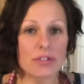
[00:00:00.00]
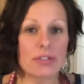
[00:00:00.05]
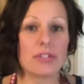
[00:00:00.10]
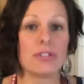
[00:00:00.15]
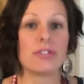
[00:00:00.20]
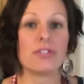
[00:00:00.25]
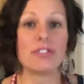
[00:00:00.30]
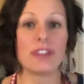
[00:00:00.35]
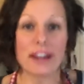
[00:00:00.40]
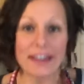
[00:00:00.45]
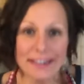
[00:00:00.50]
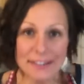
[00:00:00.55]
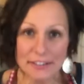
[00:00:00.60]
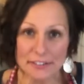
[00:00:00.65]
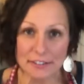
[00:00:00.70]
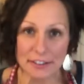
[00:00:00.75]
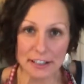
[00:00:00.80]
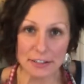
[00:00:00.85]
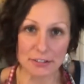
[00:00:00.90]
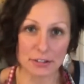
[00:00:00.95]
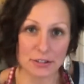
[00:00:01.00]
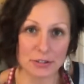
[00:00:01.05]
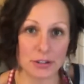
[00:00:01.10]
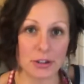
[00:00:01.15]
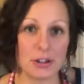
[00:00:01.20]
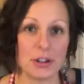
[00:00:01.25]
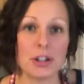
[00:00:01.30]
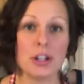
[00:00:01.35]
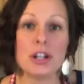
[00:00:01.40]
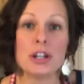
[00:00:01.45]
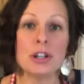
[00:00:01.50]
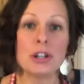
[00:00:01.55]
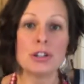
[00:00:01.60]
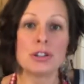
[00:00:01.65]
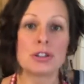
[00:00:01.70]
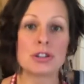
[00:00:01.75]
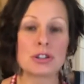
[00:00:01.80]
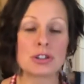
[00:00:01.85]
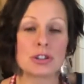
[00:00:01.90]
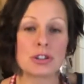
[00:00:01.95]
very flavorful,
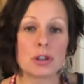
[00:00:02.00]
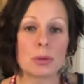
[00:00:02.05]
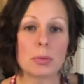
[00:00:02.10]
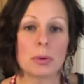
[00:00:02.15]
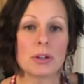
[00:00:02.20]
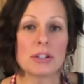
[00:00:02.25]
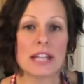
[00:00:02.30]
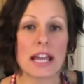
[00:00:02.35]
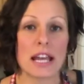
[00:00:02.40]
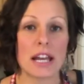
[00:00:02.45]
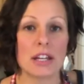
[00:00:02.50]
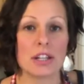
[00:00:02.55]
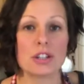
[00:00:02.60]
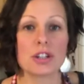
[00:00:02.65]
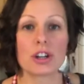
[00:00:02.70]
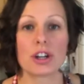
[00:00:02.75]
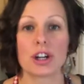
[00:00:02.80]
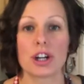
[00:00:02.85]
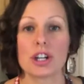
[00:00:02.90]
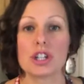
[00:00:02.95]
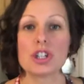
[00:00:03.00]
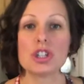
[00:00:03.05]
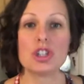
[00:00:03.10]
super tender,